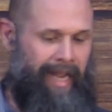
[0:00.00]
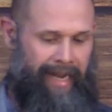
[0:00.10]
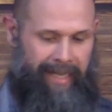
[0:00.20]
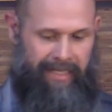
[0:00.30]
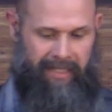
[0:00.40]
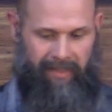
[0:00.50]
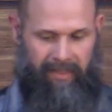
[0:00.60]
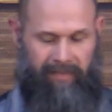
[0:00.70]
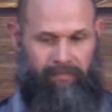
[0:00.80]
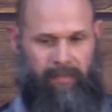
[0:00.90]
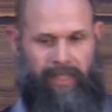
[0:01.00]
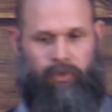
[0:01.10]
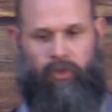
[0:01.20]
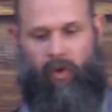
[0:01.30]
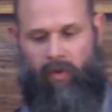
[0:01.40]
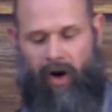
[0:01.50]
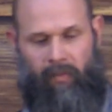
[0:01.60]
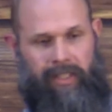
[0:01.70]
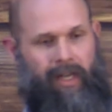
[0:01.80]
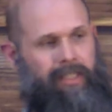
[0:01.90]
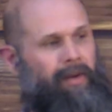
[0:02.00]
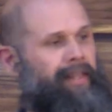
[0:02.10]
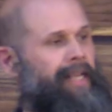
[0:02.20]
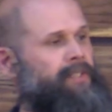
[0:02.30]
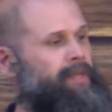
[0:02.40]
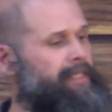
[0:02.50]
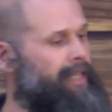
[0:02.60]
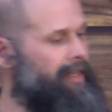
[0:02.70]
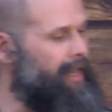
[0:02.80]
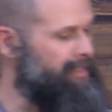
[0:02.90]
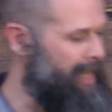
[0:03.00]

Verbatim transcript: And it's so hard. We talked about last week that a lot